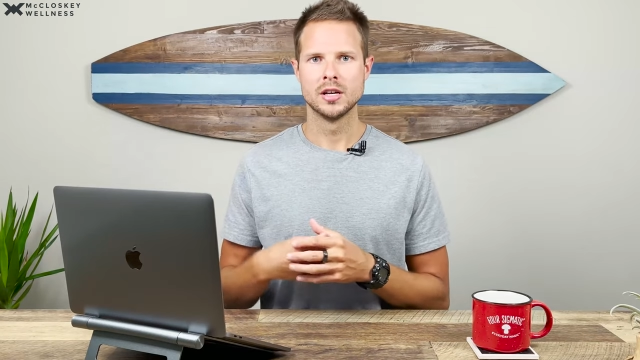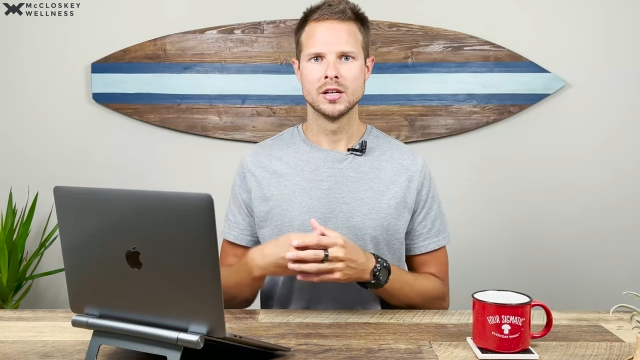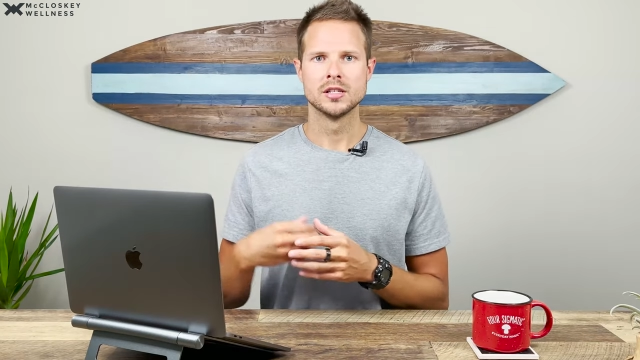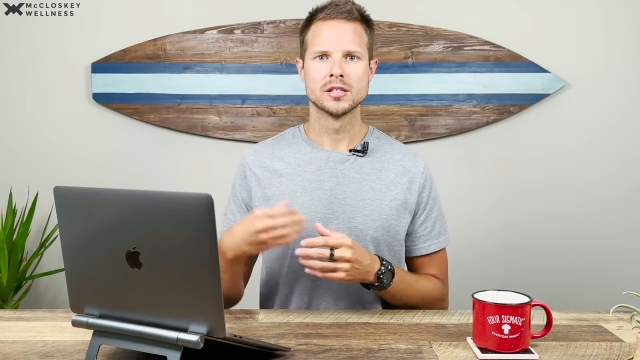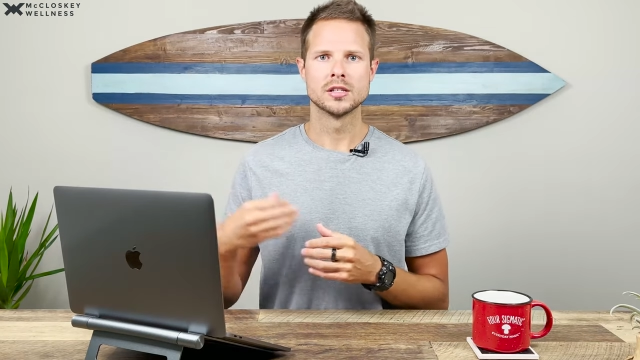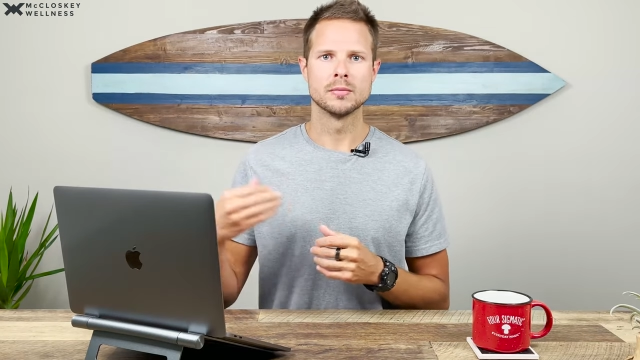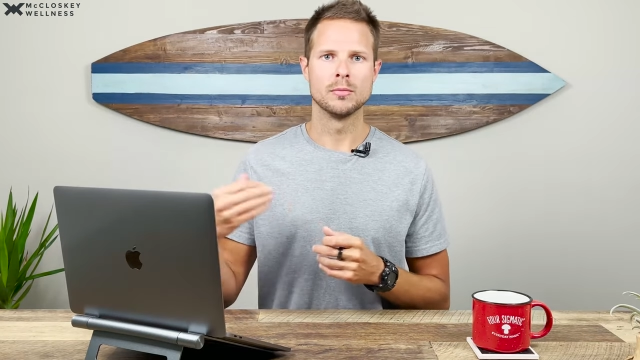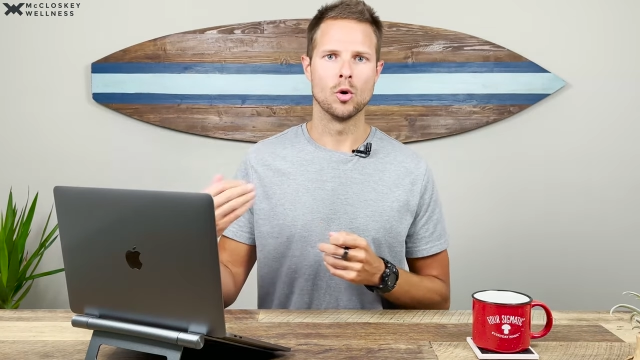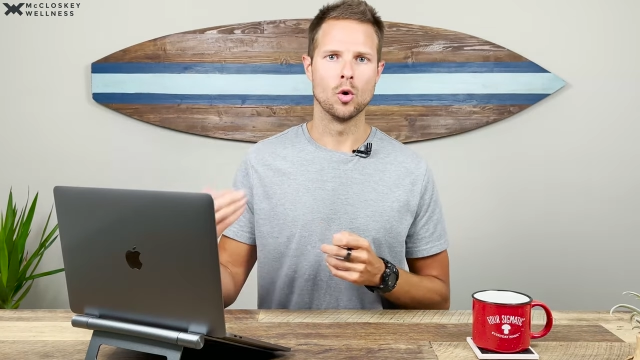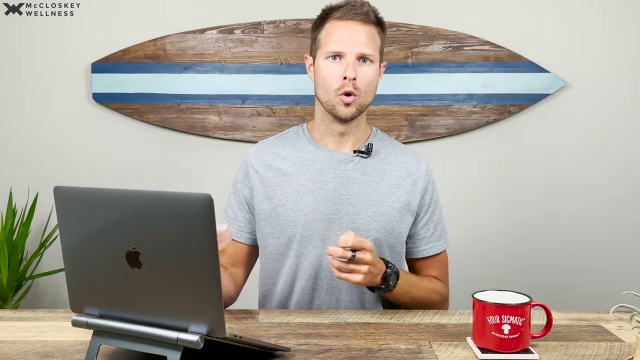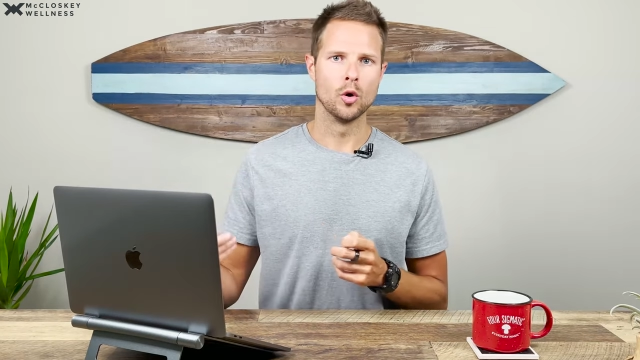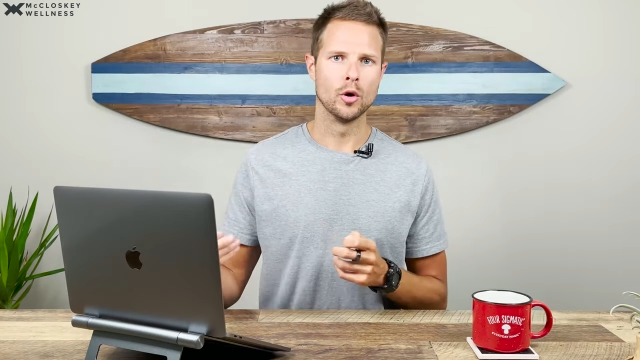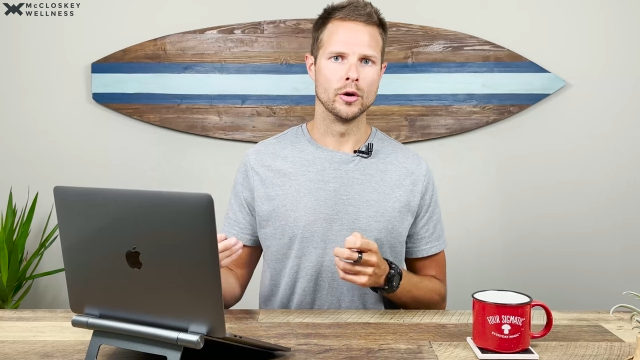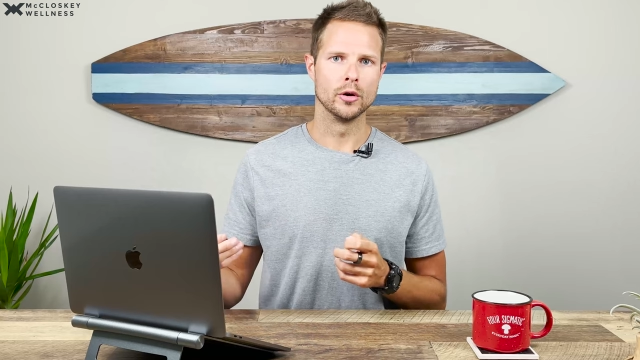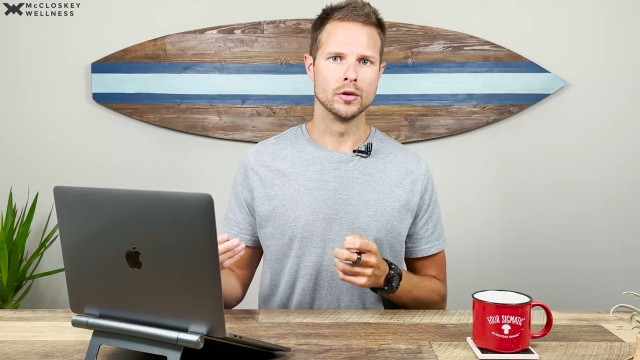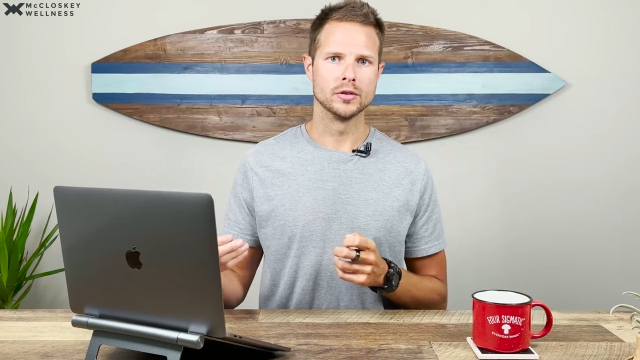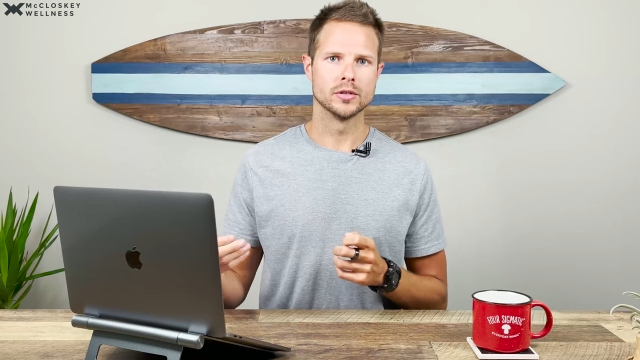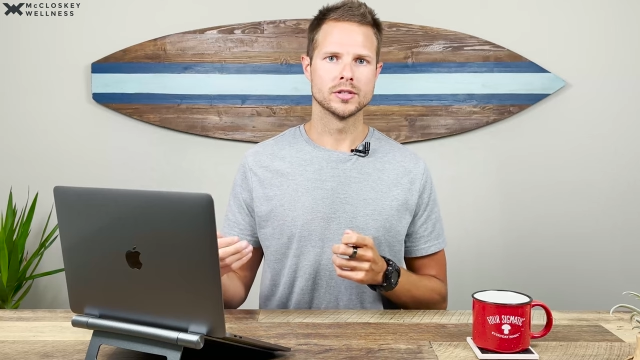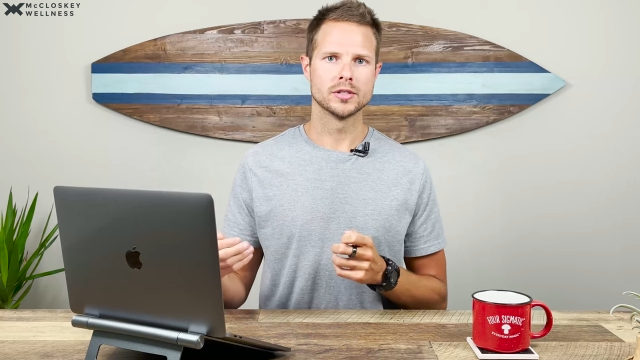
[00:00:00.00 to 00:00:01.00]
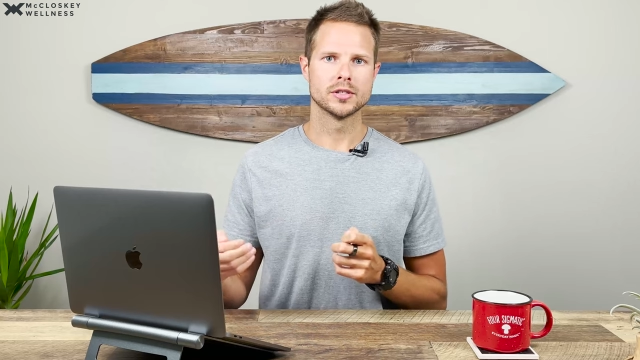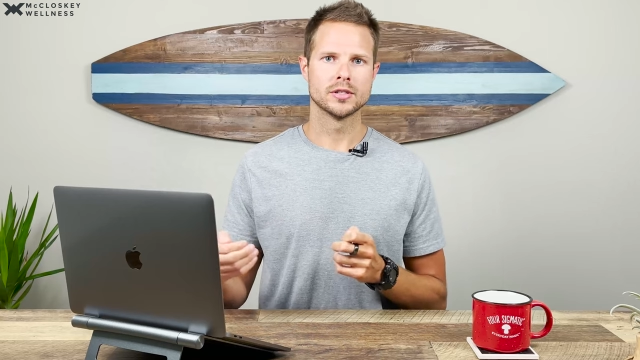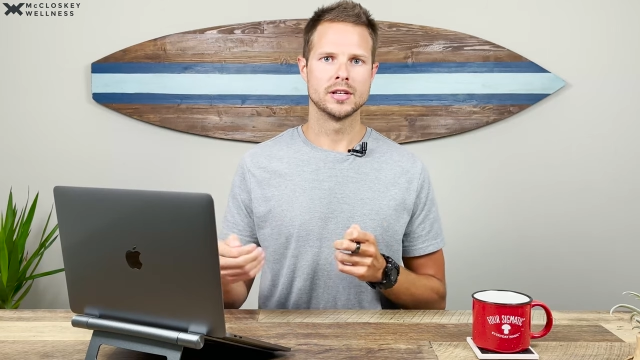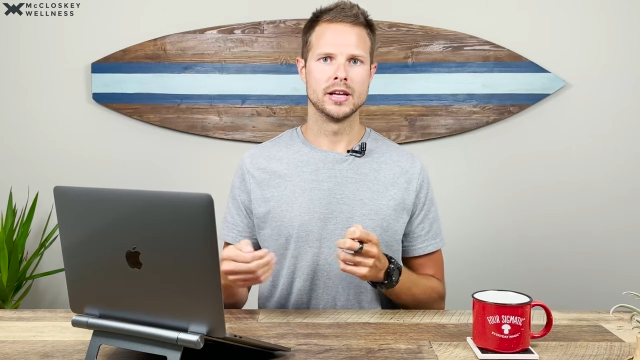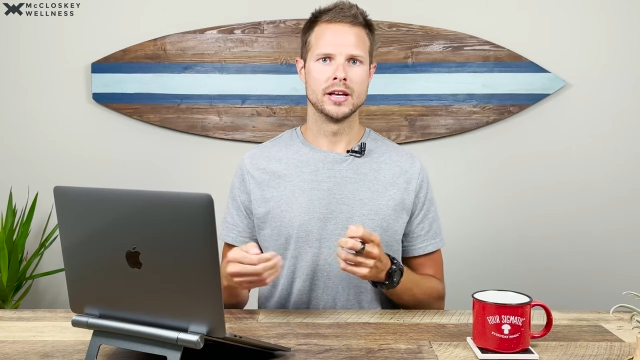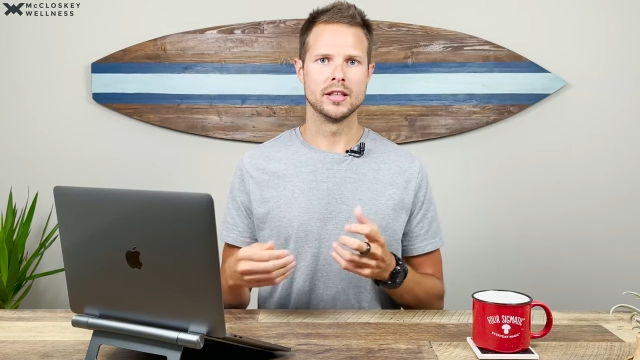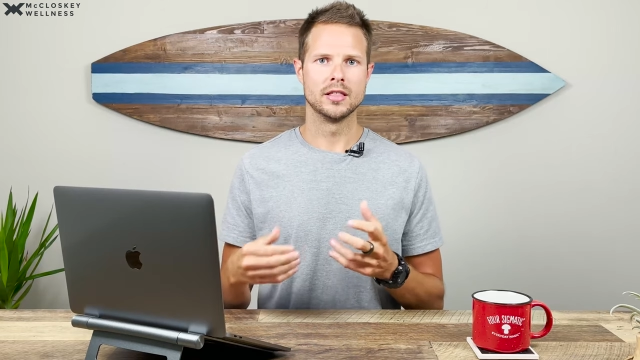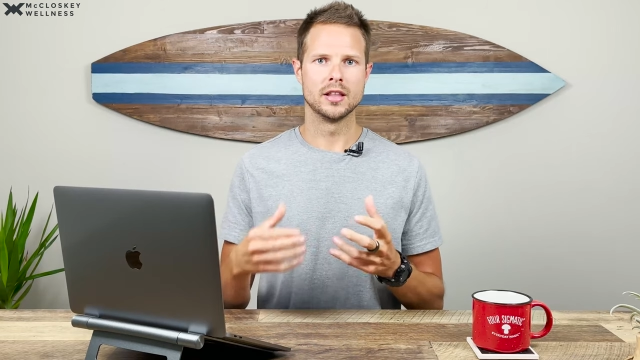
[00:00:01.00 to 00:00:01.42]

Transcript: some oils in